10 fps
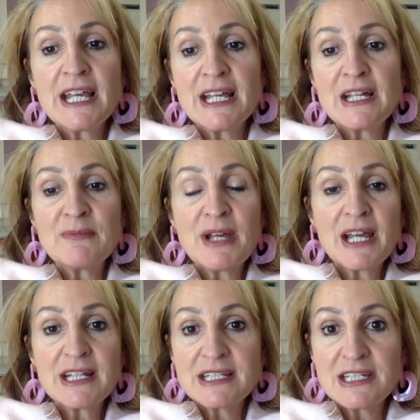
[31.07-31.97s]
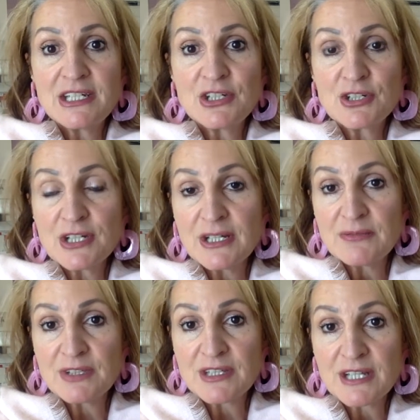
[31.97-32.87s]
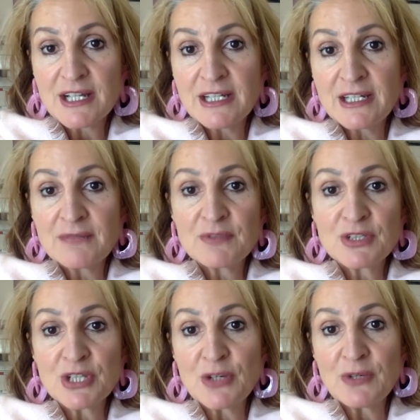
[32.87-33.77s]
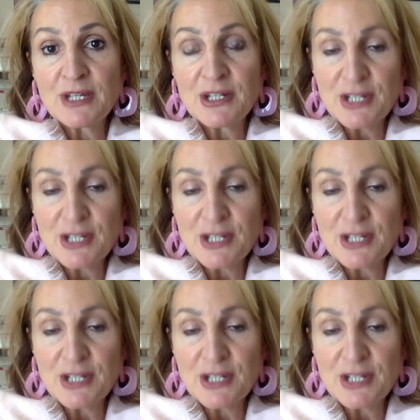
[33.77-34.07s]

I teach designing, sewing,